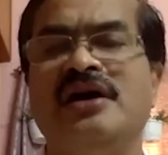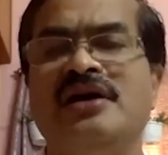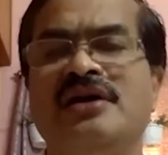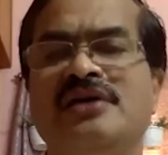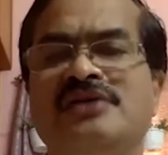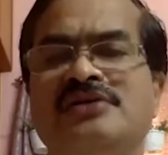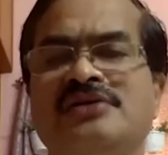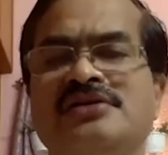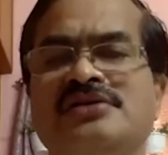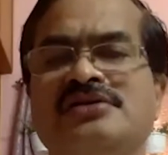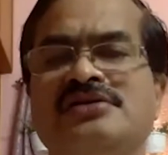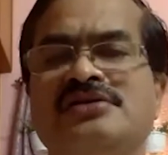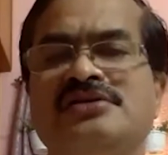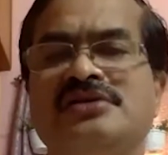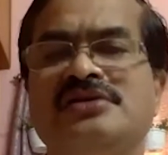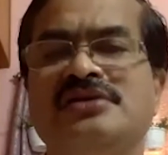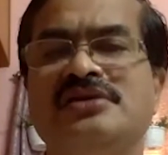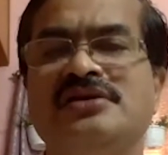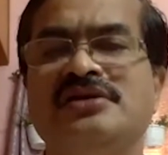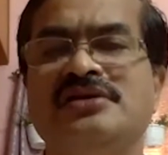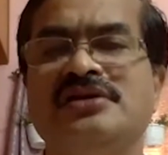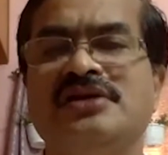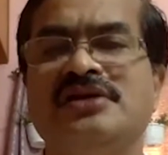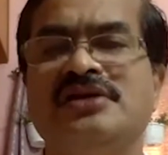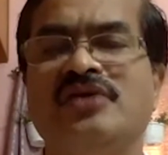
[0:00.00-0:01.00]
since
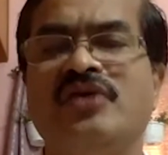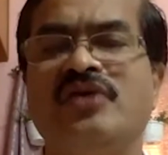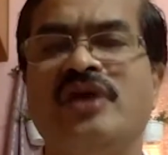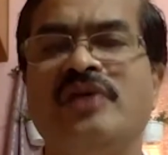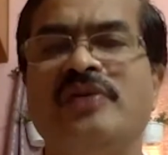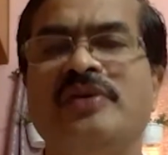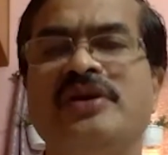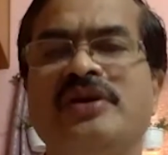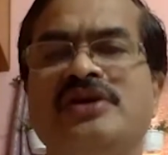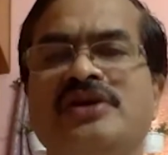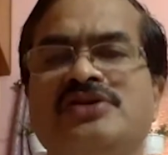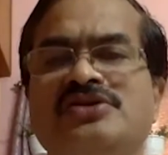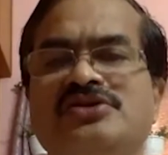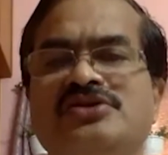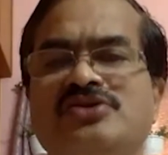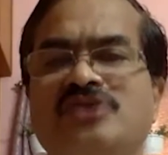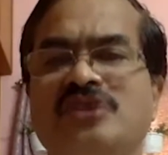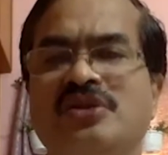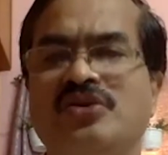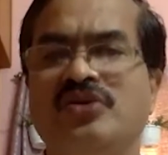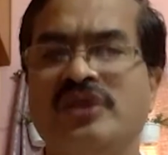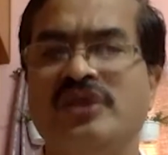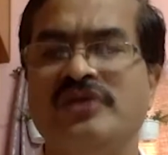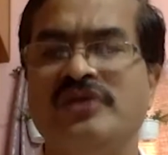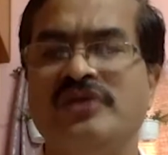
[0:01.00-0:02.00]
the requirement is on
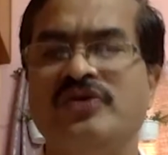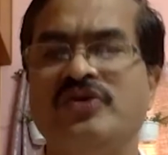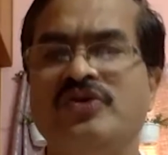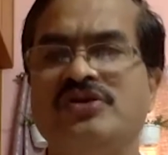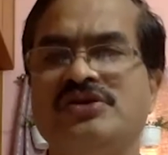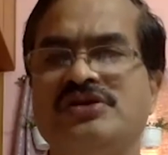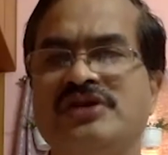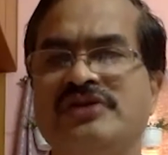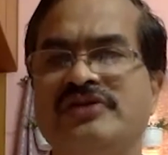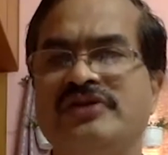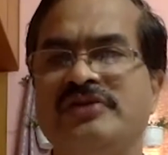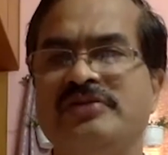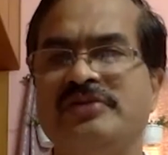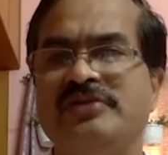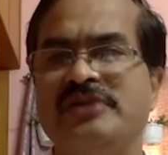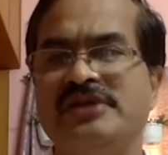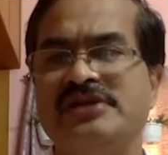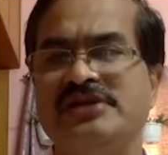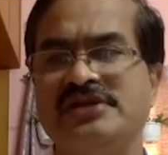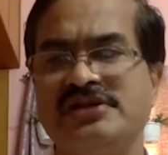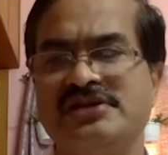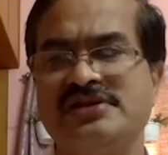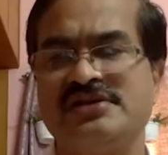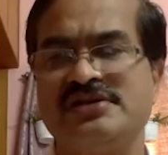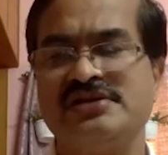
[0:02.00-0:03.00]
24/7
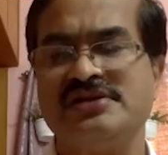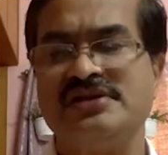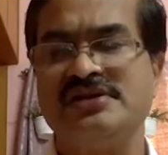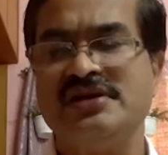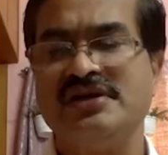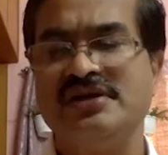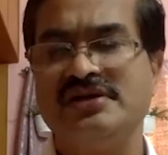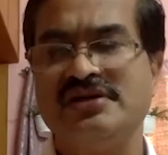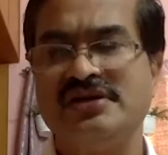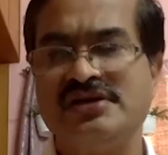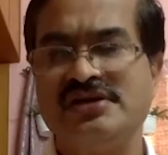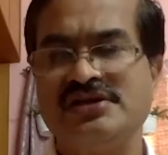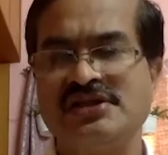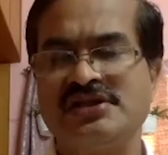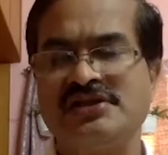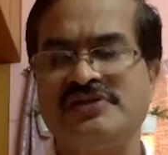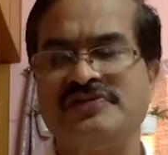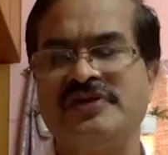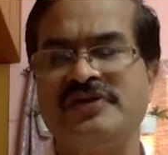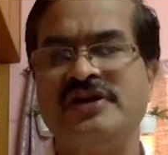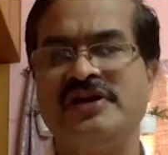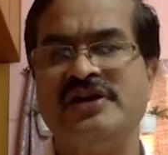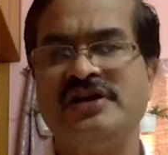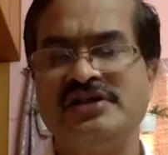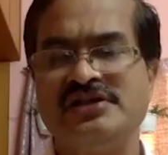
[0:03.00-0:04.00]
basis,
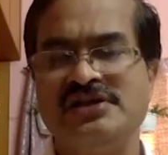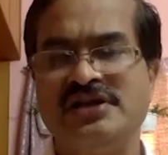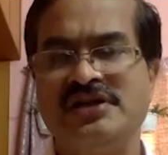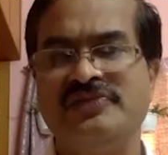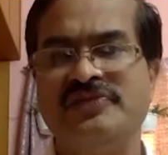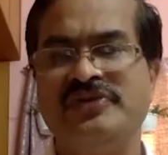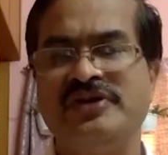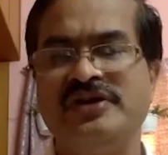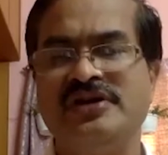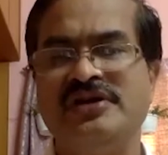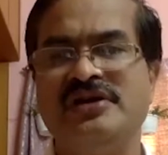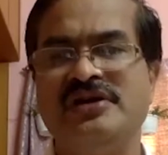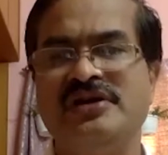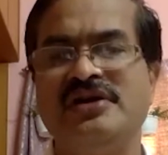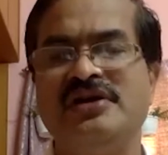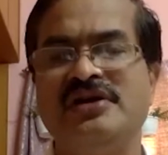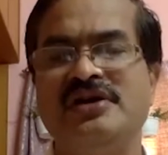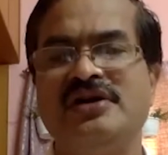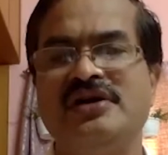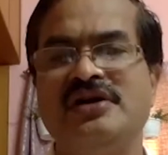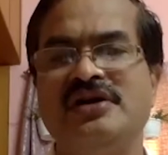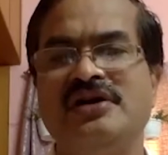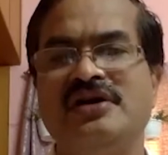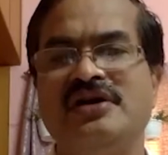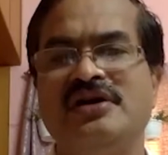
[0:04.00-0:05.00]
365 days, and we
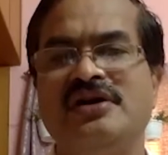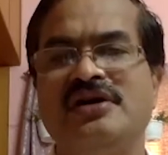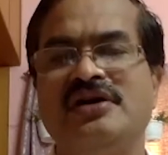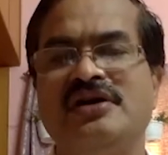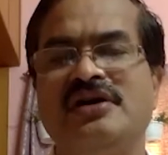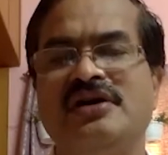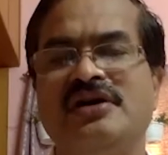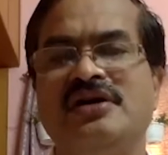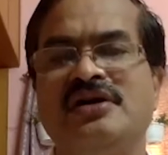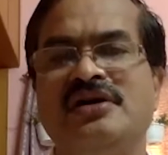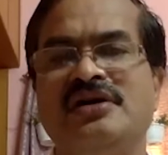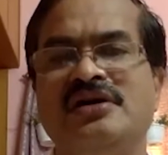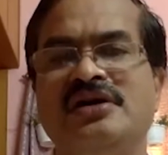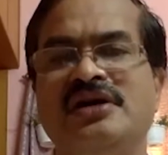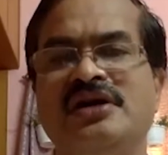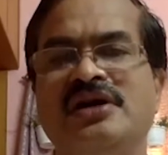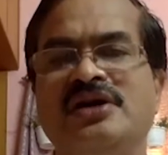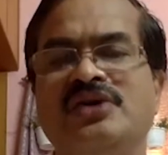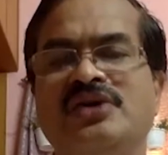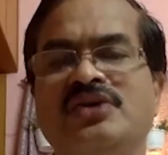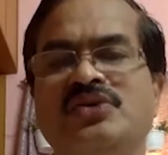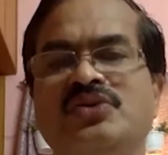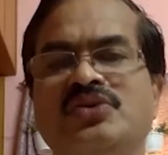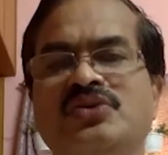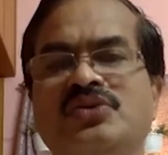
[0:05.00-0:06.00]
tend
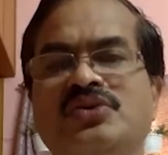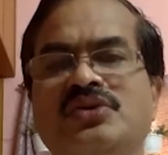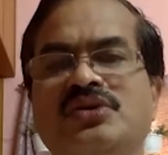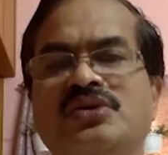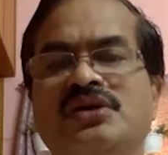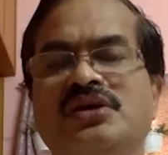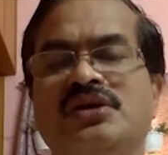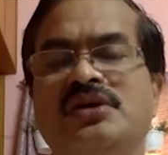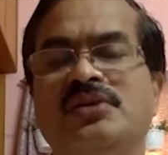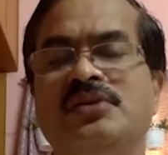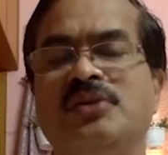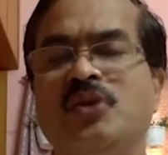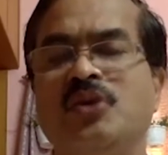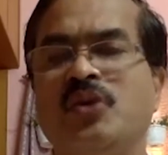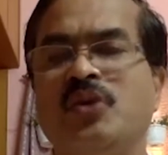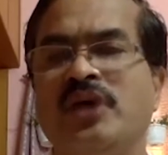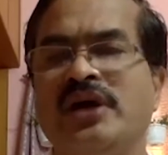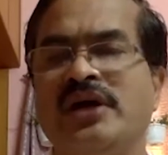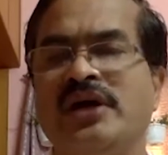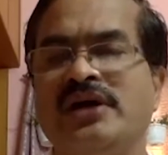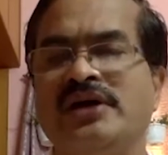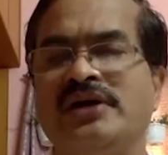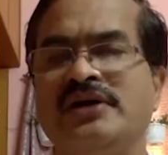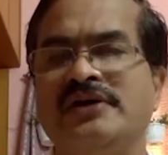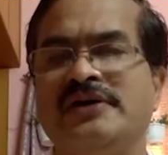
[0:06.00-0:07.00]
to
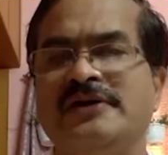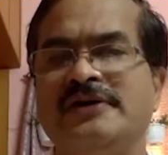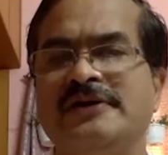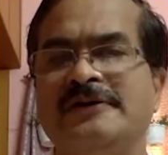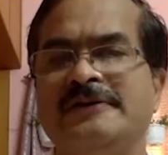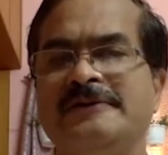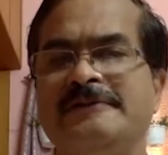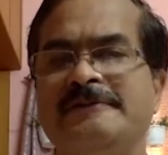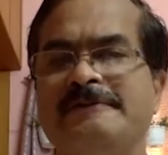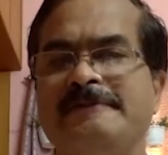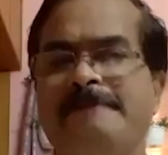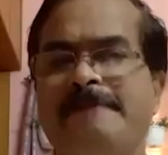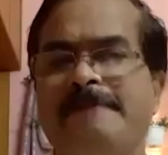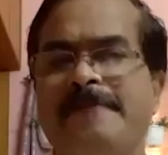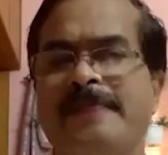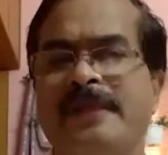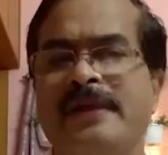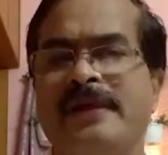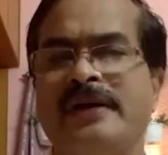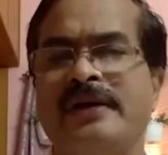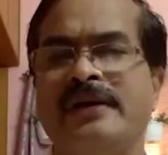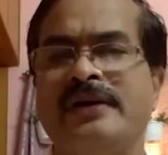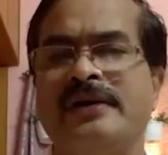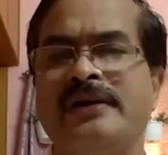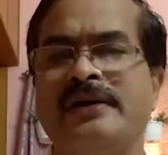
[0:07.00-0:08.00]
provide
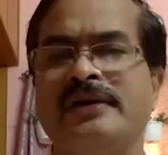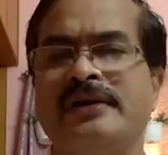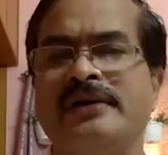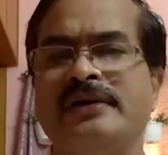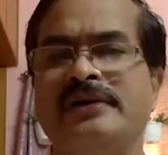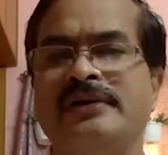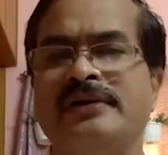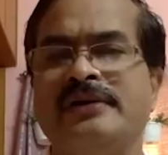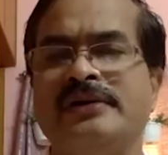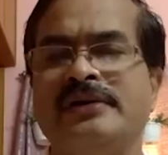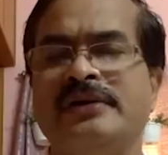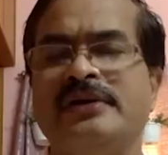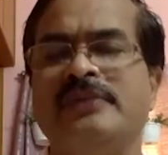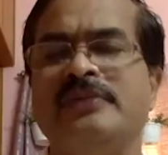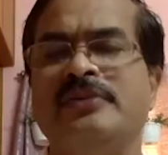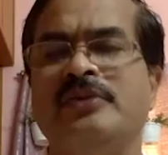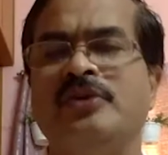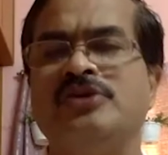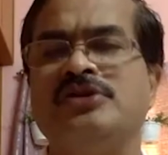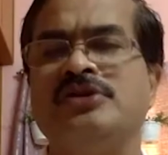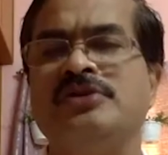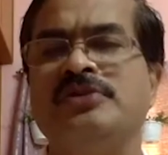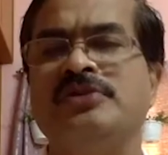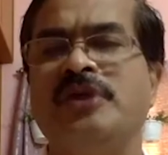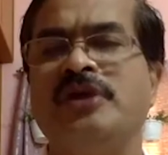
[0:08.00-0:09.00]
the
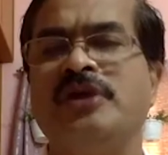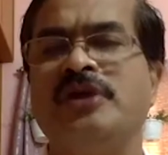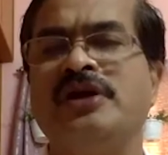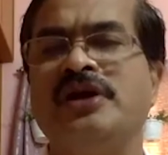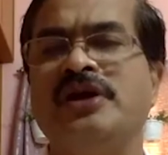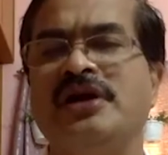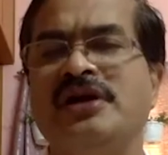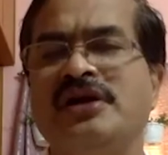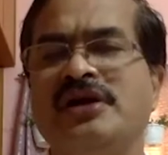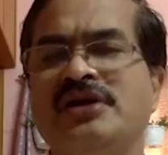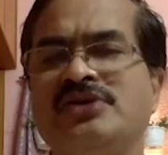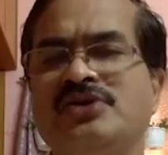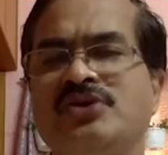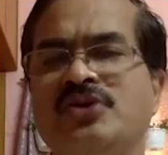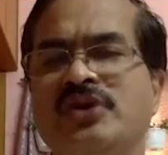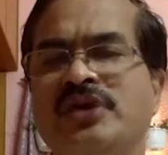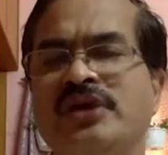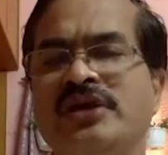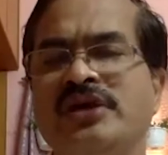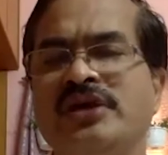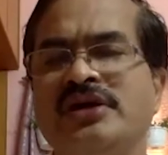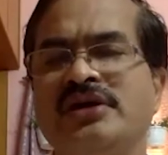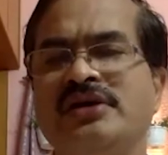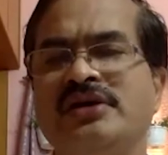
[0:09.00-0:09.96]
most important underscoring